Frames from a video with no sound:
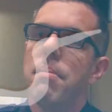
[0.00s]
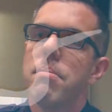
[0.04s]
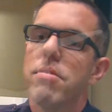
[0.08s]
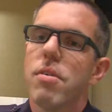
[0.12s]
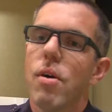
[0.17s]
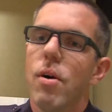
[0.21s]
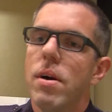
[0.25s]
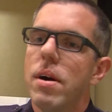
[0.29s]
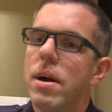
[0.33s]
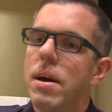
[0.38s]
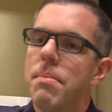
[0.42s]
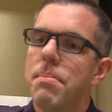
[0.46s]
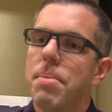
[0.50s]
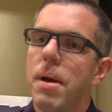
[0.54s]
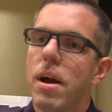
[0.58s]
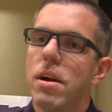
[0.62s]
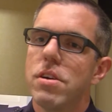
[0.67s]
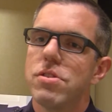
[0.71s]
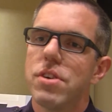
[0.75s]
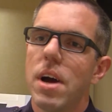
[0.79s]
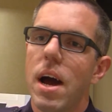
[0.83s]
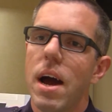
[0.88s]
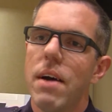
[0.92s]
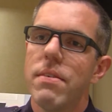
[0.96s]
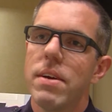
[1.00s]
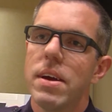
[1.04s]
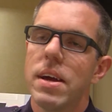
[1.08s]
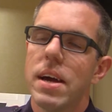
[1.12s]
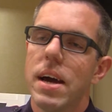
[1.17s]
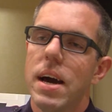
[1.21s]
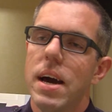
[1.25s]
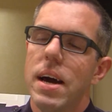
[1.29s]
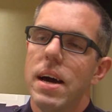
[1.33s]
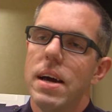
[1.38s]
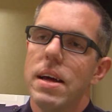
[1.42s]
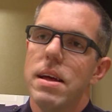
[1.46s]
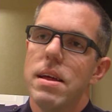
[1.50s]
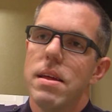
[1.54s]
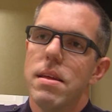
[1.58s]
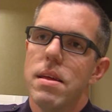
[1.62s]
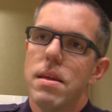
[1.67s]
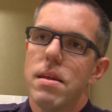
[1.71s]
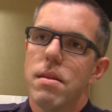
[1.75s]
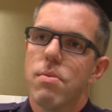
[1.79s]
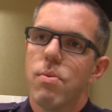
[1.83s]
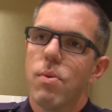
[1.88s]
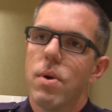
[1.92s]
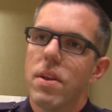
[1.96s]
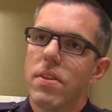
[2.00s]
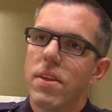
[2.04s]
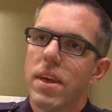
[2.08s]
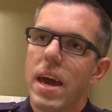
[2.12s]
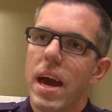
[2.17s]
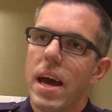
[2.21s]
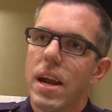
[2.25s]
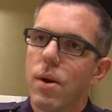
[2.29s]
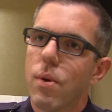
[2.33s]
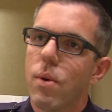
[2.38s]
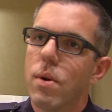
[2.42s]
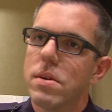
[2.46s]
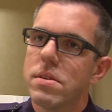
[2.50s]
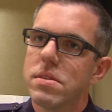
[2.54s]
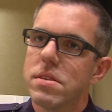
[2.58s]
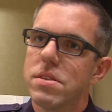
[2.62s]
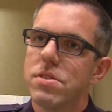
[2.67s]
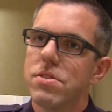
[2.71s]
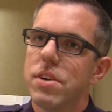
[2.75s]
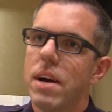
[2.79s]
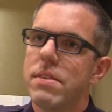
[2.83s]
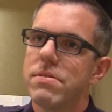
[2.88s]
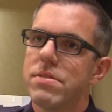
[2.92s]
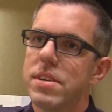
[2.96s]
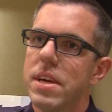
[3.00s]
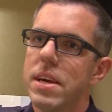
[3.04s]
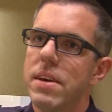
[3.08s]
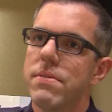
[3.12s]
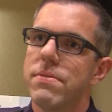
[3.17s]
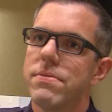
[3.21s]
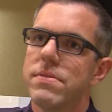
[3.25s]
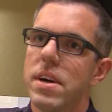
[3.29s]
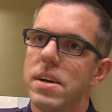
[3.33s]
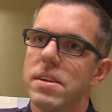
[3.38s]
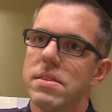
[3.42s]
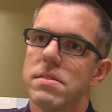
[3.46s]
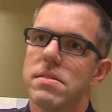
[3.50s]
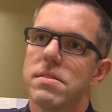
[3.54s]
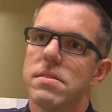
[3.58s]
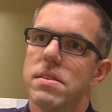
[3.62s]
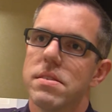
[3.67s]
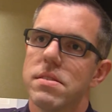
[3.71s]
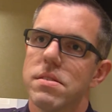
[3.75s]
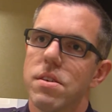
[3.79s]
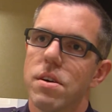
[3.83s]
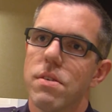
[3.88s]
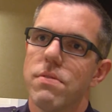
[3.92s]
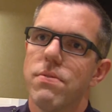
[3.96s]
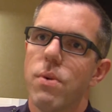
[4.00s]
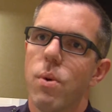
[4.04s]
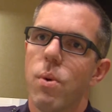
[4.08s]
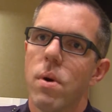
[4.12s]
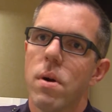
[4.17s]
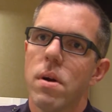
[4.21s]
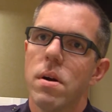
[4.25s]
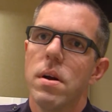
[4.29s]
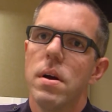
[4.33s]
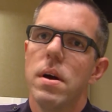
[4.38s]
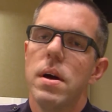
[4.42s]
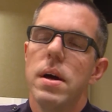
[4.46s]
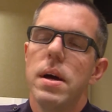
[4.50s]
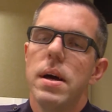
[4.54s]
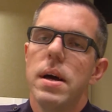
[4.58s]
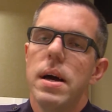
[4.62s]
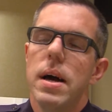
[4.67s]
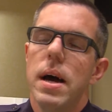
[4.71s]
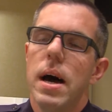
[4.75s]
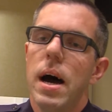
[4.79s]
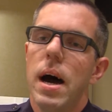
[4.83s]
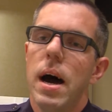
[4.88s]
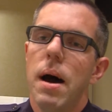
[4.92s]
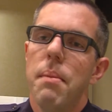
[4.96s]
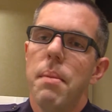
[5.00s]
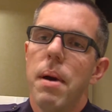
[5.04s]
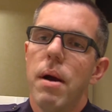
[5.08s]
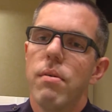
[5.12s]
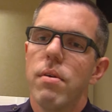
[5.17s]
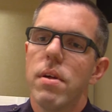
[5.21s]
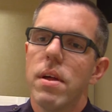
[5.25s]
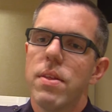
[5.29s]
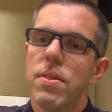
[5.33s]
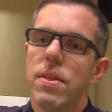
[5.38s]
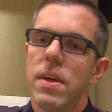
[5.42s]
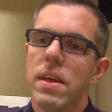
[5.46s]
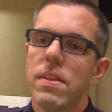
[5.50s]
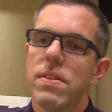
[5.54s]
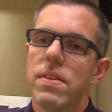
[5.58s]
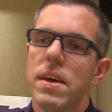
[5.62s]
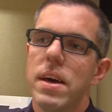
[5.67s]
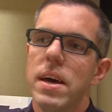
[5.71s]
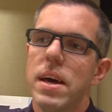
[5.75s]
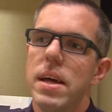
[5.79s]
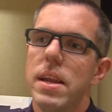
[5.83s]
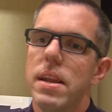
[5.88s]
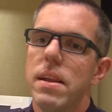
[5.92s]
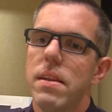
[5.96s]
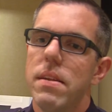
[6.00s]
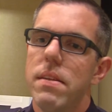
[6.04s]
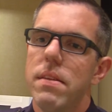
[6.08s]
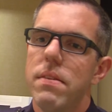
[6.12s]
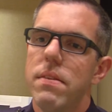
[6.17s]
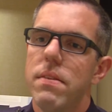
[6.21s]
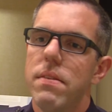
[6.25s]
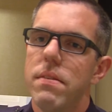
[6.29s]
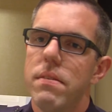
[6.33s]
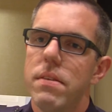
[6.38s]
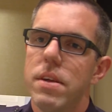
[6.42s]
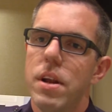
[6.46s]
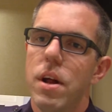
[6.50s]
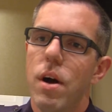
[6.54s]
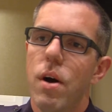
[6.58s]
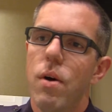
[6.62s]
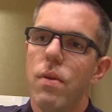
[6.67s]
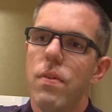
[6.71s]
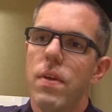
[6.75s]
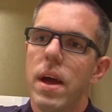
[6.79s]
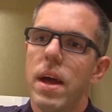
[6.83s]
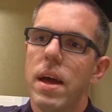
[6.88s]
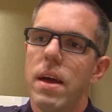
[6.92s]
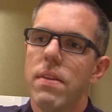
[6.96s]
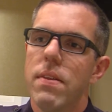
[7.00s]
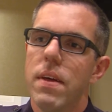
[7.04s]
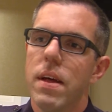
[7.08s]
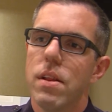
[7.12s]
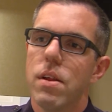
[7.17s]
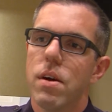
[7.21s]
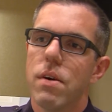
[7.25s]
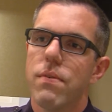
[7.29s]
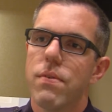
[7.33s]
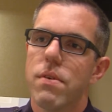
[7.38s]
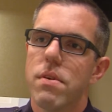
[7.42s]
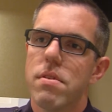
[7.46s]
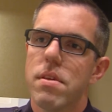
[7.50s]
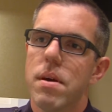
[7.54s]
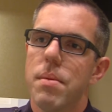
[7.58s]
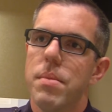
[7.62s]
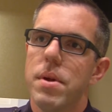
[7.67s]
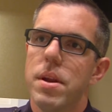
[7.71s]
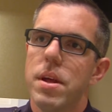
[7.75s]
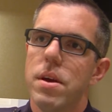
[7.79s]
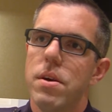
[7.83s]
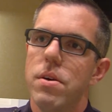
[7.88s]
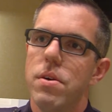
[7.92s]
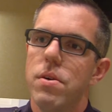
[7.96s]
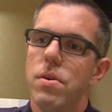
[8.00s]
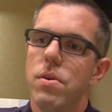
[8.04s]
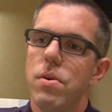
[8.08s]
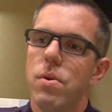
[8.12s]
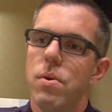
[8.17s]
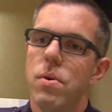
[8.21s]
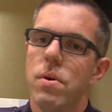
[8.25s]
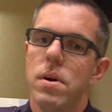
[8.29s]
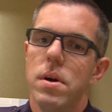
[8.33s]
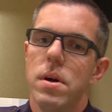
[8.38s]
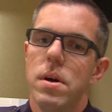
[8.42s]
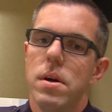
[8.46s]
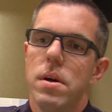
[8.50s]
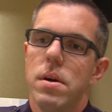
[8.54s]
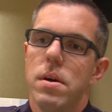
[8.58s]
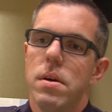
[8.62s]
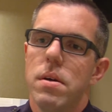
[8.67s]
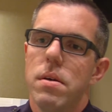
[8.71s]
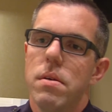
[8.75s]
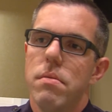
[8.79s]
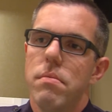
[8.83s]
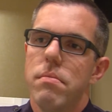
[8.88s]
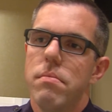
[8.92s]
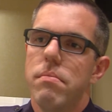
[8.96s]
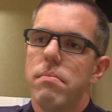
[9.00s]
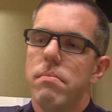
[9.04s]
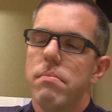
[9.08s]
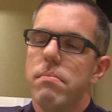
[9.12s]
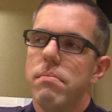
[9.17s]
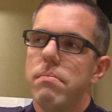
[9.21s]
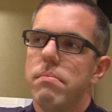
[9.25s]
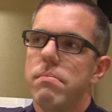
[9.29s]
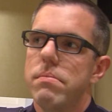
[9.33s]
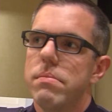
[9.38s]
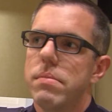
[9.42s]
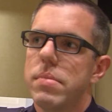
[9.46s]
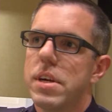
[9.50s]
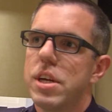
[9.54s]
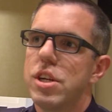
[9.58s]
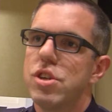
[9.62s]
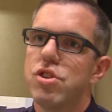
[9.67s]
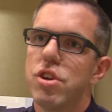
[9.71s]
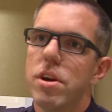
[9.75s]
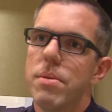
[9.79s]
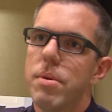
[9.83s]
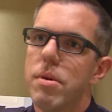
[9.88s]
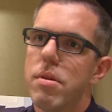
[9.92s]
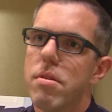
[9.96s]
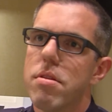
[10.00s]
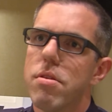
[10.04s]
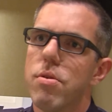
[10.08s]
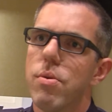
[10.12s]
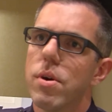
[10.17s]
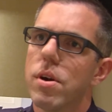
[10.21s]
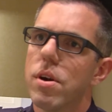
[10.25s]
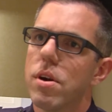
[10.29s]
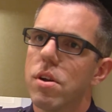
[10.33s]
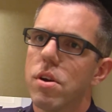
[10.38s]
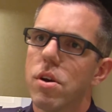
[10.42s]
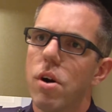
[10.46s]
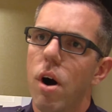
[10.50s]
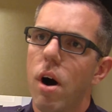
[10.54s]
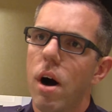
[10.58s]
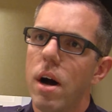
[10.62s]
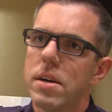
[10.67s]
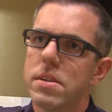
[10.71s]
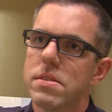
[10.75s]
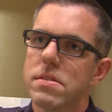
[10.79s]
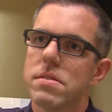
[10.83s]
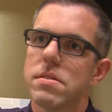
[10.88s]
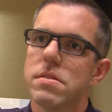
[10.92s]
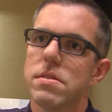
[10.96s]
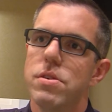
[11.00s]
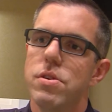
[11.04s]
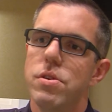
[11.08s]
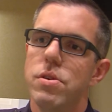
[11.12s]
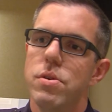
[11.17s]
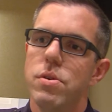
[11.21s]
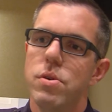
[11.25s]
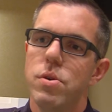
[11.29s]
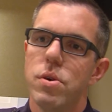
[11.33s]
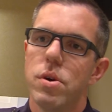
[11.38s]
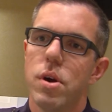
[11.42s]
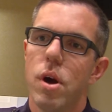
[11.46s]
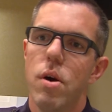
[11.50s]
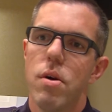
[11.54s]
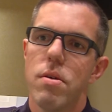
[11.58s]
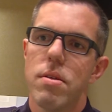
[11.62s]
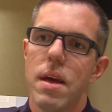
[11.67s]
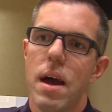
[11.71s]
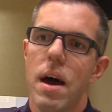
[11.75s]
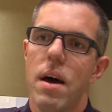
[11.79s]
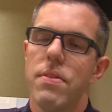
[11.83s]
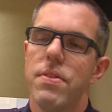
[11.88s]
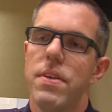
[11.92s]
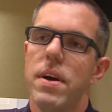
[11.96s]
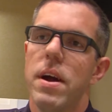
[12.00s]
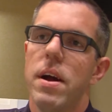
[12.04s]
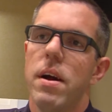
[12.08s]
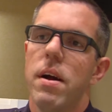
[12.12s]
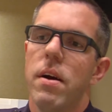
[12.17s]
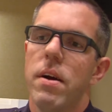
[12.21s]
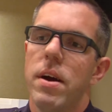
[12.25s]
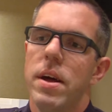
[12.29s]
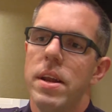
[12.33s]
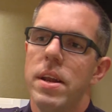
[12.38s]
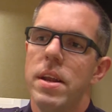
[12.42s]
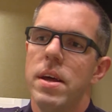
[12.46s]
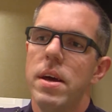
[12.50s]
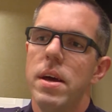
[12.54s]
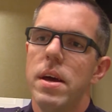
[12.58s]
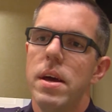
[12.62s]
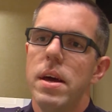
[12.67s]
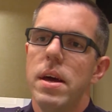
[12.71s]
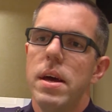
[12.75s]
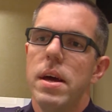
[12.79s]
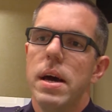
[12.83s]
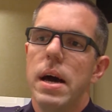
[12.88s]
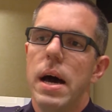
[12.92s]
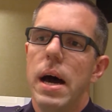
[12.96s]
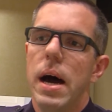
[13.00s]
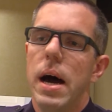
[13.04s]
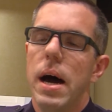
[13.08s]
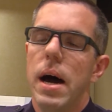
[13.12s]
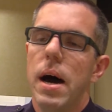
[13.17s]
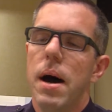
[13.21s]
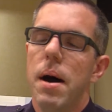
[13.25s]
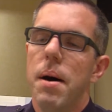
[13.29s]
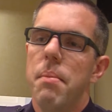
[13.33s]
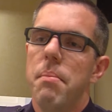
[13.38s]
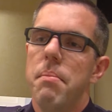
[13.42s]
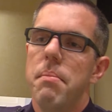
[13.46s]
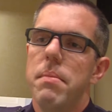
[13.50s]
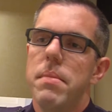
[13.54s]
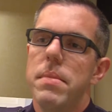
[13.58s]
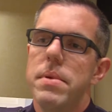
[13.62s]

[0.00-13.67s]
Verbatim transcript: So impaired driving uh, is one of the categories that Drive Safe does, does look for. Um, I really think that, you know, they, they look for somebody who contributes to a good cause, who, who goes out there and um,